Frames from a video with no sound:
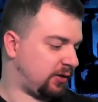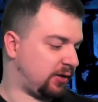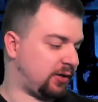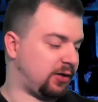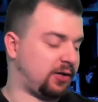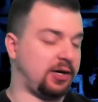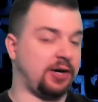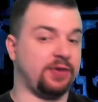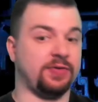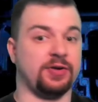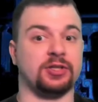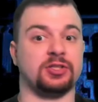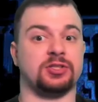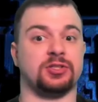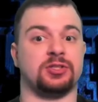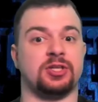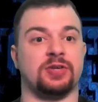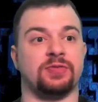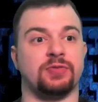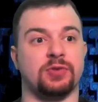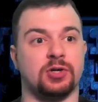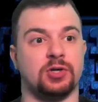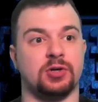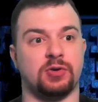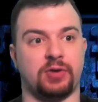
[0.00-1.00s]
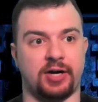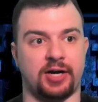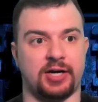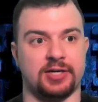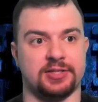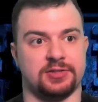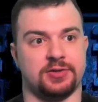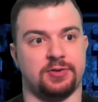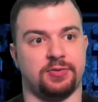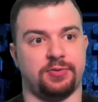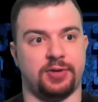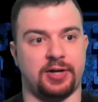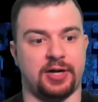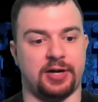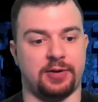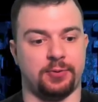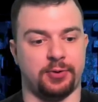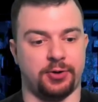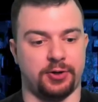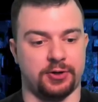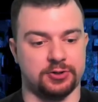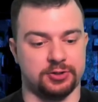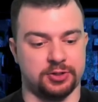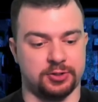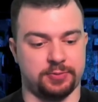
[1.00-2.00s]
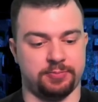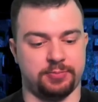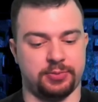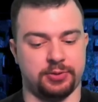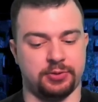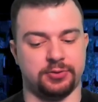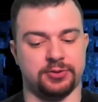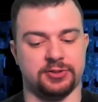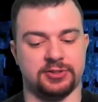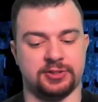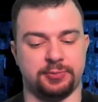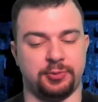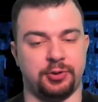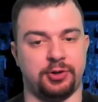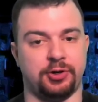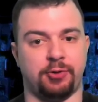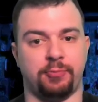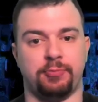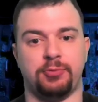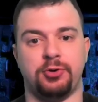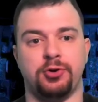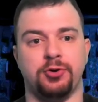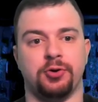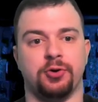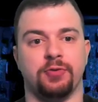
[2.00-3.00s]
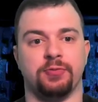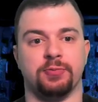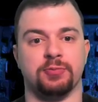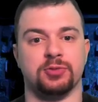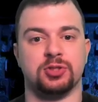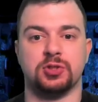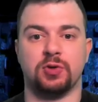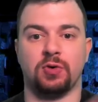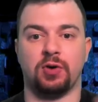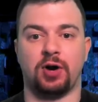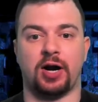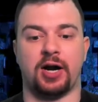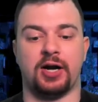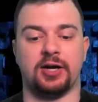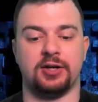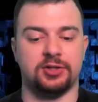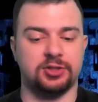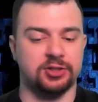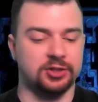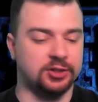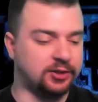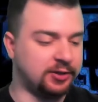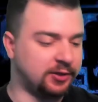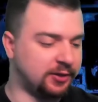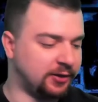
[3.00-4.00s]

I have actually a different class on that where you actually build a simulated computer from scratch.